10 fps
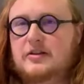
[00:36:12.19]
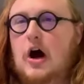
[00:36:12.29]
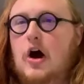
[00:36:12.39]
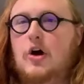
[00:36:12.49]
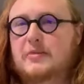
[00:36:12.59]

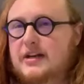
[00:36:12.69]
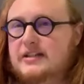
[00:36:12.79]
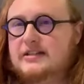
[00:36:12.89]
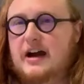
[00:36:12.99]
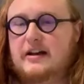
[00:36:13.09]
harmony
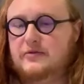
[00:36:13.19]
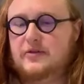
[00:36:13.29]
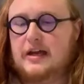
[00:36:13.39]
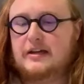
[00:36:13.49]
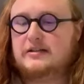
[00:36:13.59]
side of
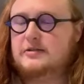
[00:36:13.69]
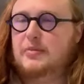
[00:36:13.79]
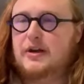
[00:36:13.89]
things,